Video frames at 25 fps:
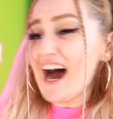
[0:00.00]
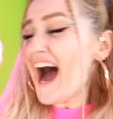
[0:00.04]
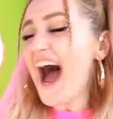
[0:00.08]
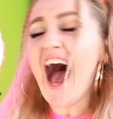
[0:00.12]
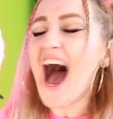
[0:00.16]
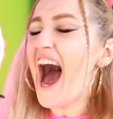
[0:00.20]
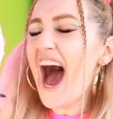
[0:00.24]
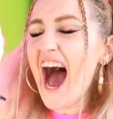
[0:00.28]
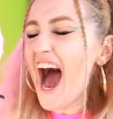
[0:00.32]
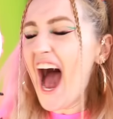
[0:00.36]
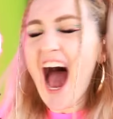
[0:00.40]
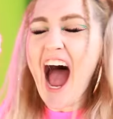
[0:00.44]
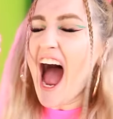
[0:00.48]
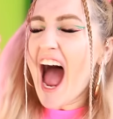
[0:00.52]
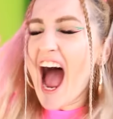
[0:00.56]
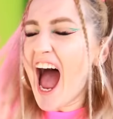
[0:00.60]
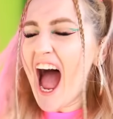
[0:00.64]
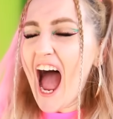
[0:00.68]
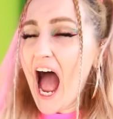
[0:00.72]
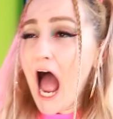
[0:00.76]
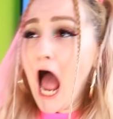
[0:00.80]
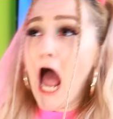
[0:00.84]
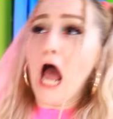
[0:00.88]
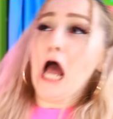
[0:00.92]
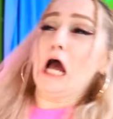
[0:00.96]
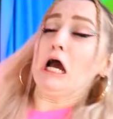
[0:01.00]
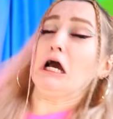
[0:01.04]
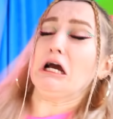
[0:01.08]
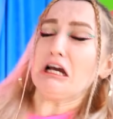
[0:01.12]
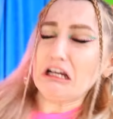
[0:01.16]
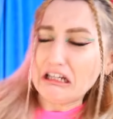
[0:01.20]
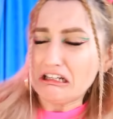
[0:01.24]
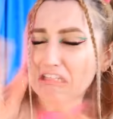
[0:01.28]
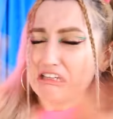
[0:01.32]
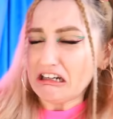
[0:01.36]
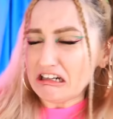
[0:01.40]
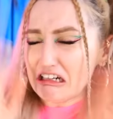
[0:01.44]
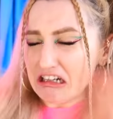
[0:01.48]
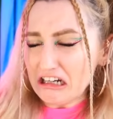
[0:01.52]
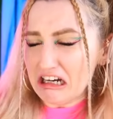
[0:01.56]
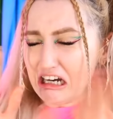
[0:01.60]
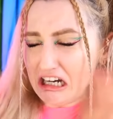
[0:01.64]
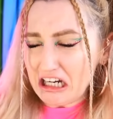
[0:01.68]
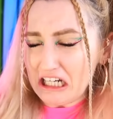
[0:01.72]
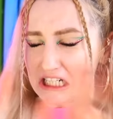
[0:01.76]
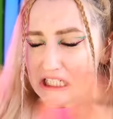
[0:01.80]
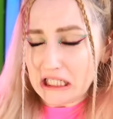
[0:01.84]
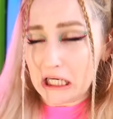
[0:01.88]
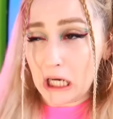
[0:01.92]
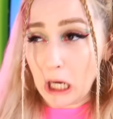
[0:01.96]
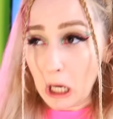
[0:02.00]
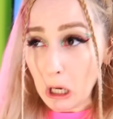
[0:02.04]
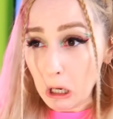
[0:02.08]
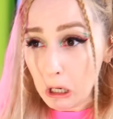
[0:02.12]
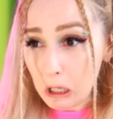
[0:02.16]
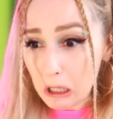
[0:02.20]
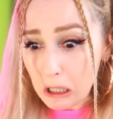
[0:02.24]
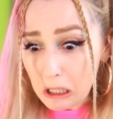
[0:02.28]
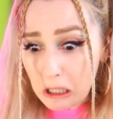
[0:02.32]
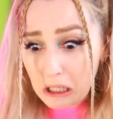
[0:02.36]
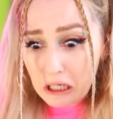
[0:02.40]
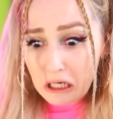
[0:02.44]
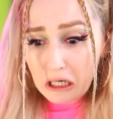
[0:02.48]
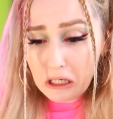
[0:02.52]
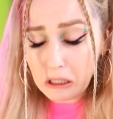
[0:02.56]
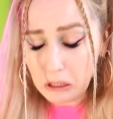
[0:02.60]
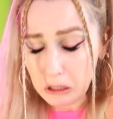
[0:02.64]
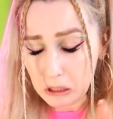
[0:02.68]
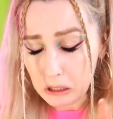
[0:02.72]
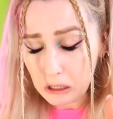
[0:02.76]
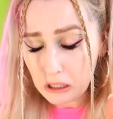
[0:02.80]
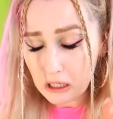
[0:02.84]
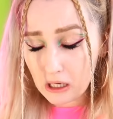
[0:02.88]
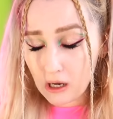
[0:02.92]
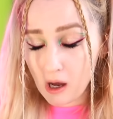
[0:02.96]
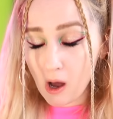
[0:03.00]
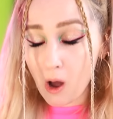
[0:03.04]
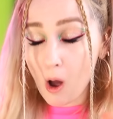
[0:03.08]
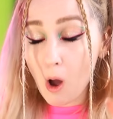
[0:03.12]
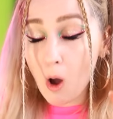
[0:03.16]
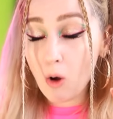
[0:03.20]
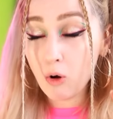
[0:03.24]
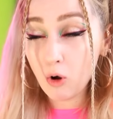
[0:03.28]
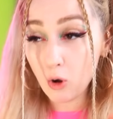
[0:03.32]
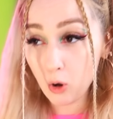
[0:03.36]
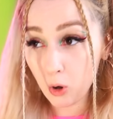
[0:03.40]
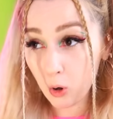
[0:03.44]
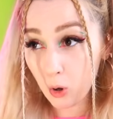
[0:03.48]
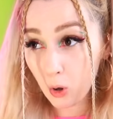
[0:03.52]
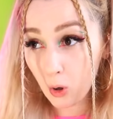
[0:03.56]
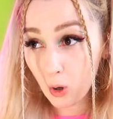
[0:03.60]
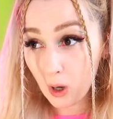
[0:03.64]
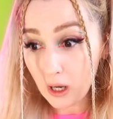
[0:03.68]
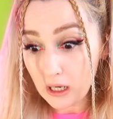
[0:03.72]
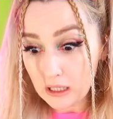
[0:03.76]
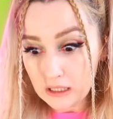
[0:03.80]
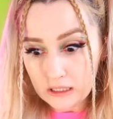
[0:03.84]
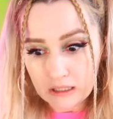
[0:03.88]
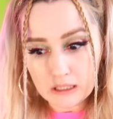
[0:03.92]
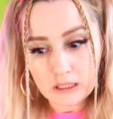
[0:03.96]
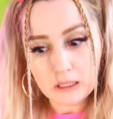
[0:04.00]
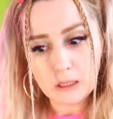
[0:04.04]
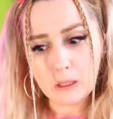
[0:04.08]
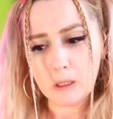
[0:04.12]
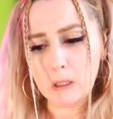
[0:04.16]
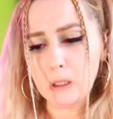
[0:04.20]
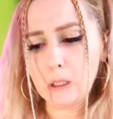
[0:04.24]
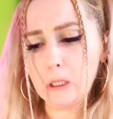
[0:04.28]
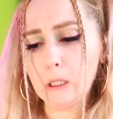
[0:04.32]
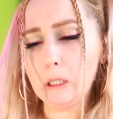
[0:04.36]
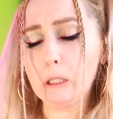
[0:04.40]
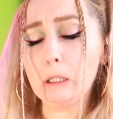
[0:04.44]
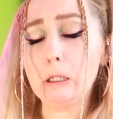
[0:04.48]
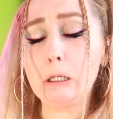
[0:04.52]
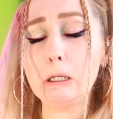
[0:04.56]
Oh! All right, calm down, Julia. Let's just keep going.